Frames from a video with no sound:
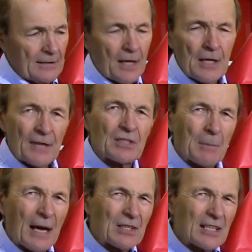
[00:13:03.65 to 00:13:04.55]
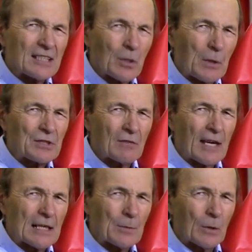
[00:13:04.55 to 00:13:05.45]
Now you have some ideas of what's
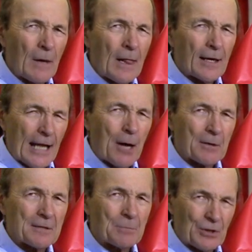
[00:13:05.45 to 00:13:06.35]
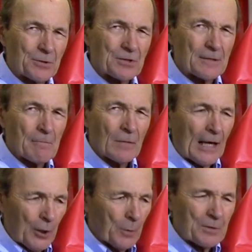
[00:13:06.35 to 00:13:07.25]
available and how it can be used.
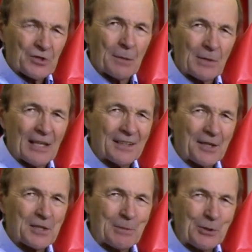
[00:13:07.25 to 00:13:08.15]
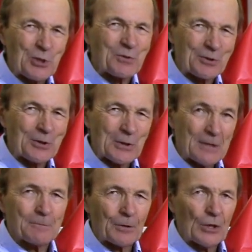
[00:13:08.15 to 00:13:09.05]
I hope there's something in here that's been useful to you,
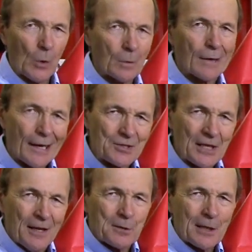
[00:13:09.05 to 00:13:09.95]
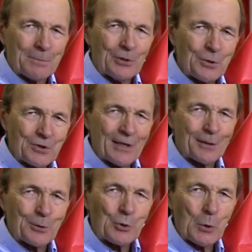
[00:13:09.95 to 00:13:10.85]
even for you old guys that have been using
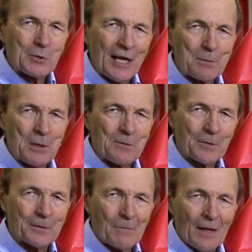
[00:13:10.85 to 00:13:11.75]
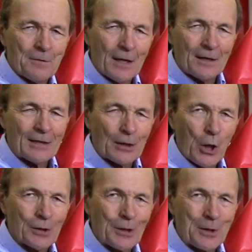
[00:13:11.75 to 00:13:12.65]
inner tubes like me for uh, a
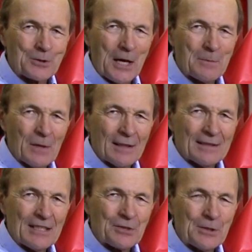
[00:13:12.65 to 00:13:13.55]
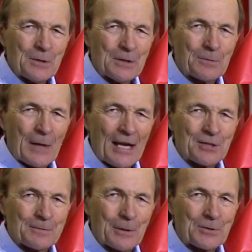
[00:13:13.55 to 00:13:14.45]
long, long time. These new uh,
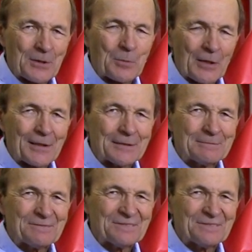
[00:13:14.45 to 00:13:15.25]
flags and floats are pretty good.